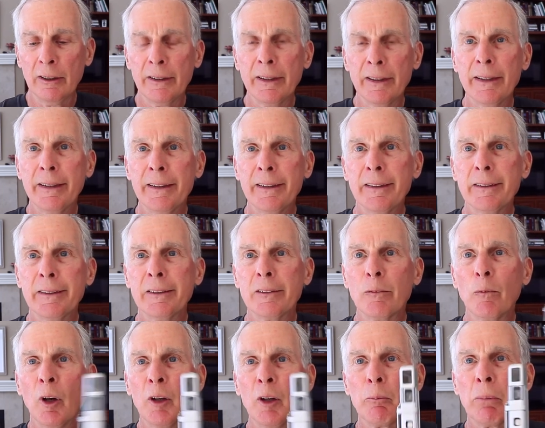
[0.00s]
Uh,
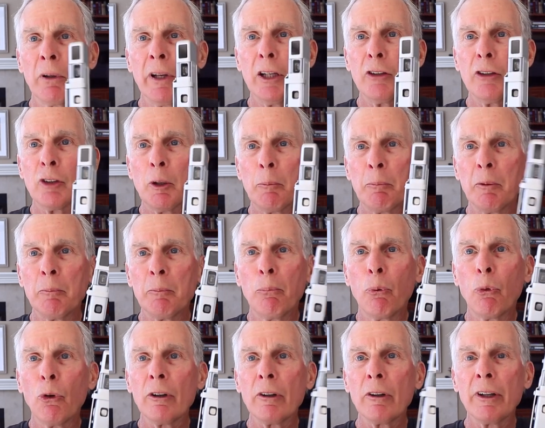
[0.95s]
one place up in
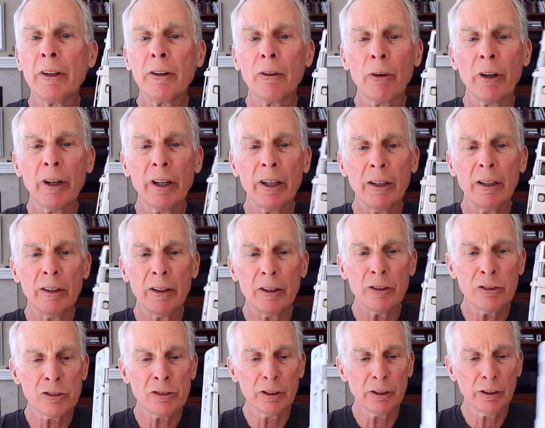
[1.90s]
Portland, Oregon that
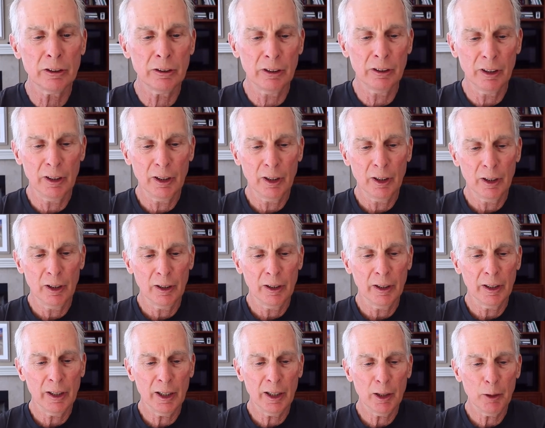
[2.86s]
still
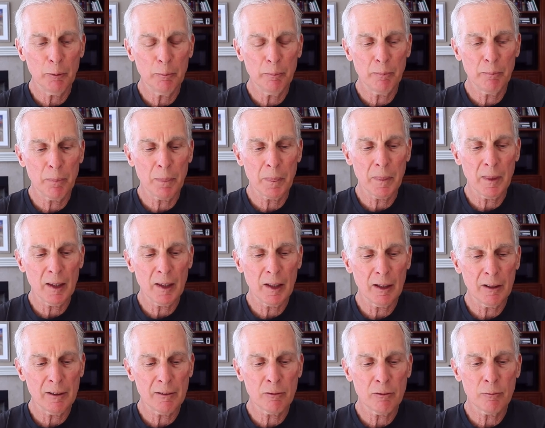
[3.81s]
um,
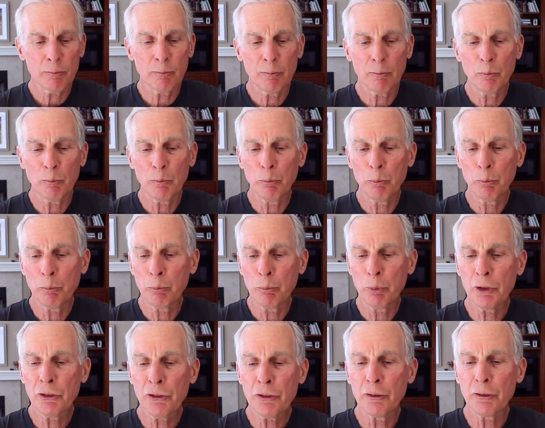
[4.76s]

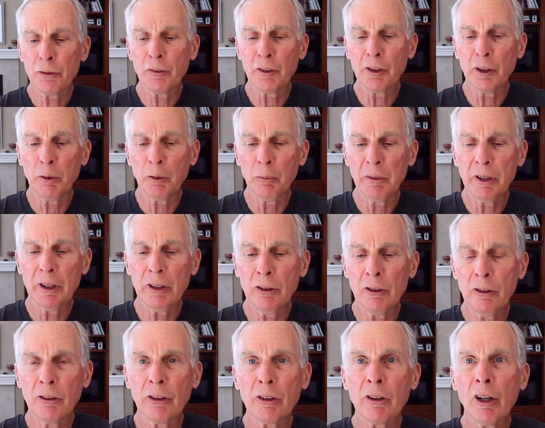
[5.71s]
puts the film
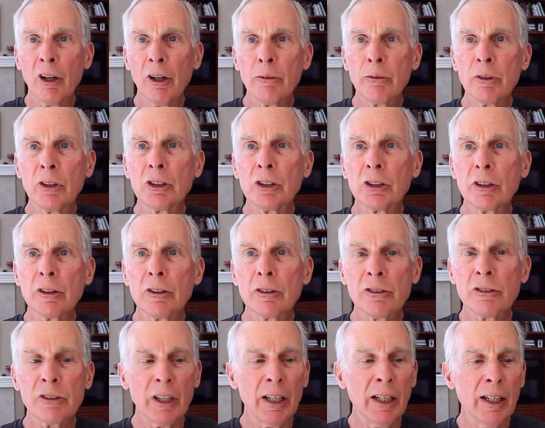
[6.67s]
into the
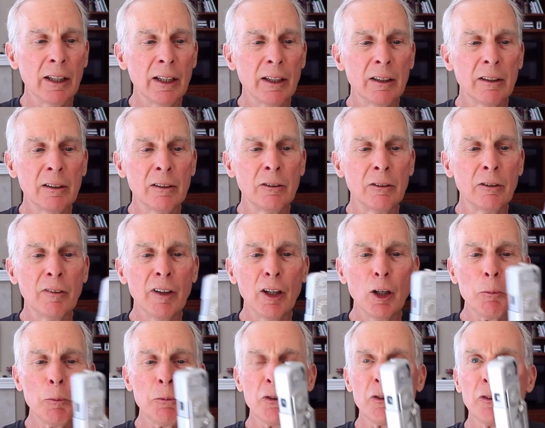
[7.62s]
cartridges and
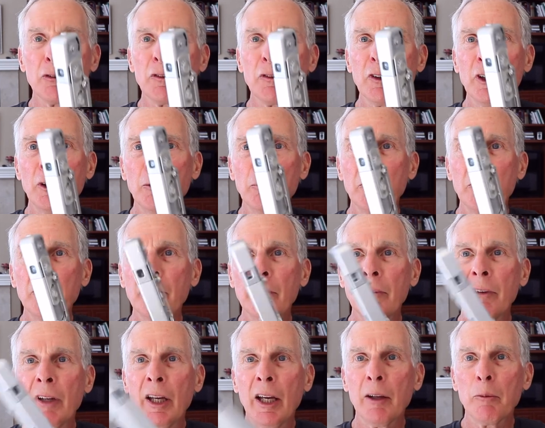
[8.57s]
develops the film
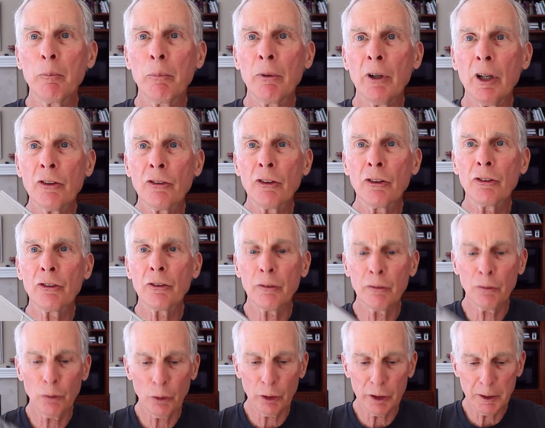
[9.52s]
and processes it
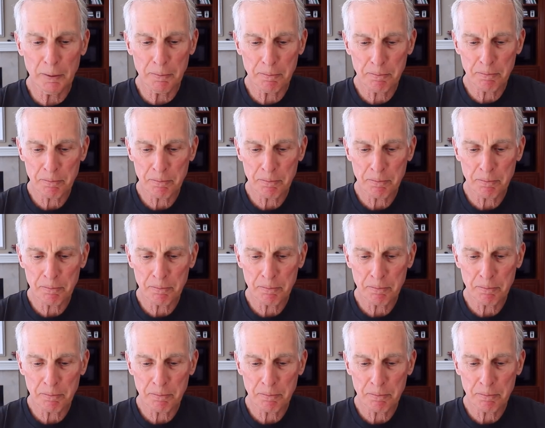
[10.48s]
for you.